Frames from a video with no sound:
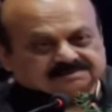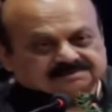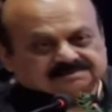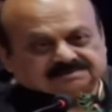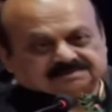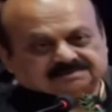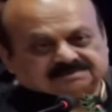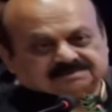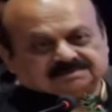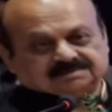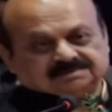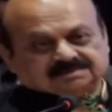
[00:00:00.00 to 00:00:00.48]

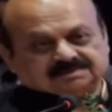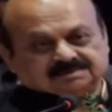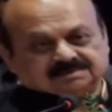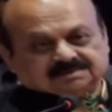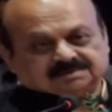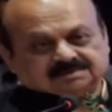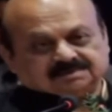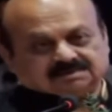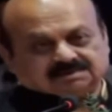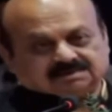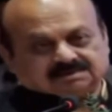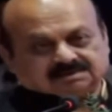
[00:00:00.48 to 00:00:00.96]

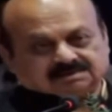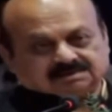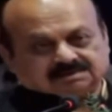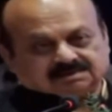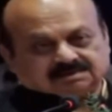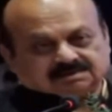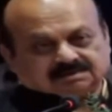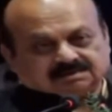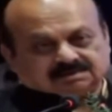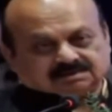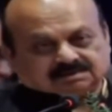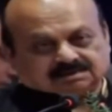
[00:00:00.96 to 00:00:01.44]

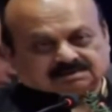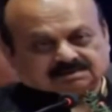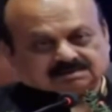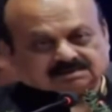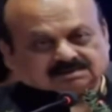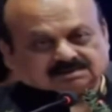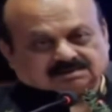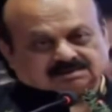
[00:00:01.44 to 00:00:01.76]
Nothing is said.